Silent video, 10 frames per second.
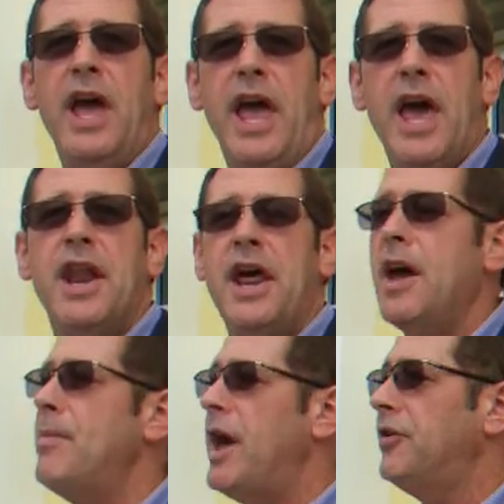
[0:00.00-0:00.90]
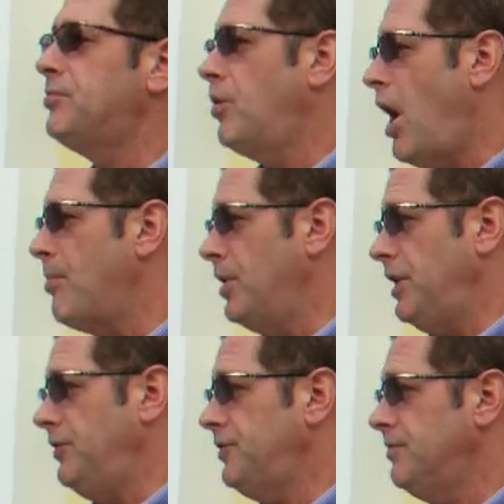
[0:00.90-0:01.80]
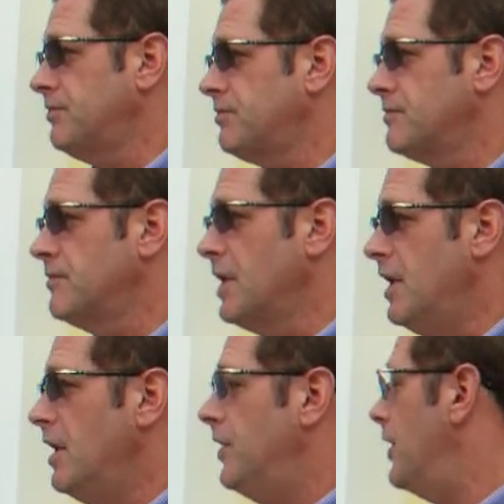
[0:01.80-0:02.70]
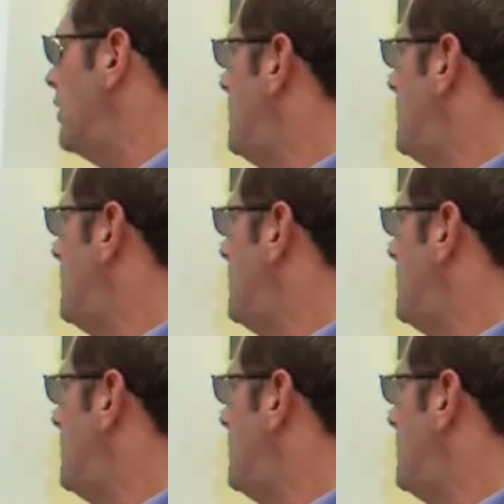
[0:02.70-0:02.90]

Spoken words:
NMS Properties. They're the